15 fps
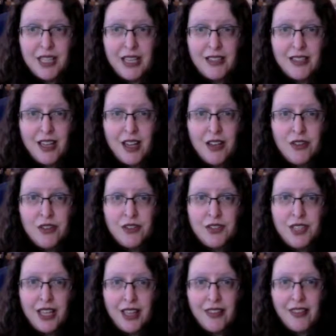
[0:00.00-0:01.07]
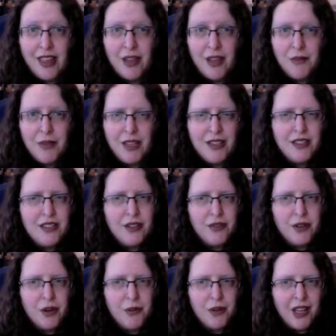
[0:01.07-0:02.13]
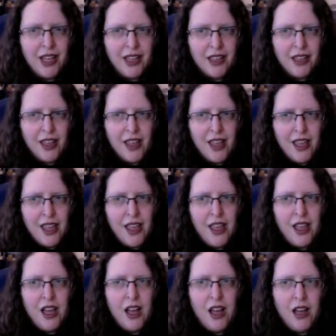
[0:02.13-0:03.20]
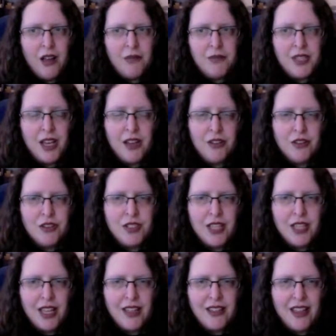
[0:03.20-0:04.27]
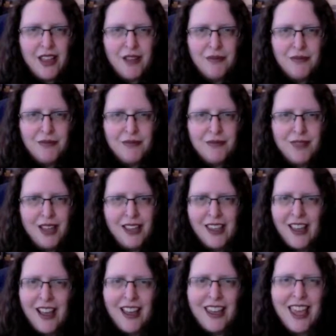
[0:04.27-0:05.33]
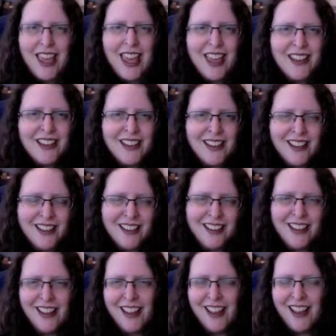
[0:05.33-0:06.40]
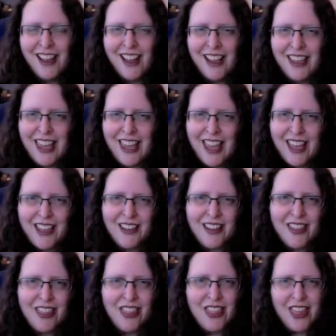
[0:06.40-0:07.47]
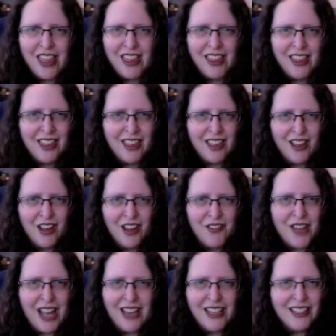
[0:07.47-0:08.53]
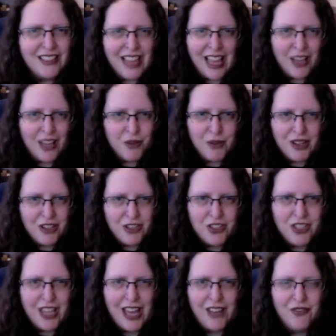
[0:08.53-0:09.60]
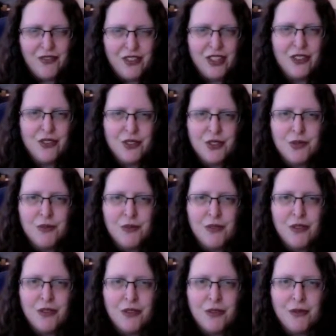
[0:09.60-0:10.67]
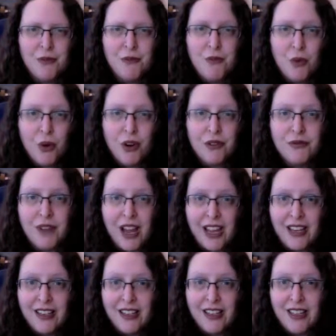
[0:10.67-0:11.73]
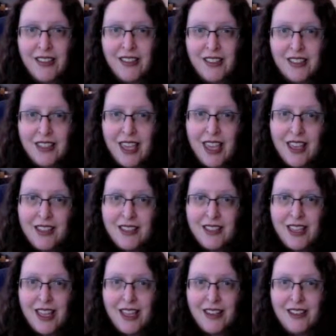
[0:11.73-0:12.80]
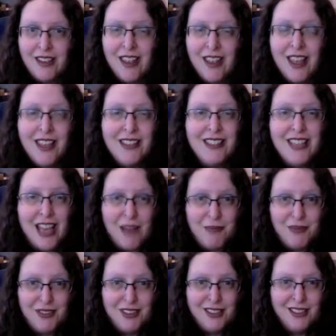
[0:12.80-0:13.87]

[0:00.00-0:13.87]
and to understand them in a different way. Um, to understand them, I, I can't, I can't think of any language that feels more right in this case than depth.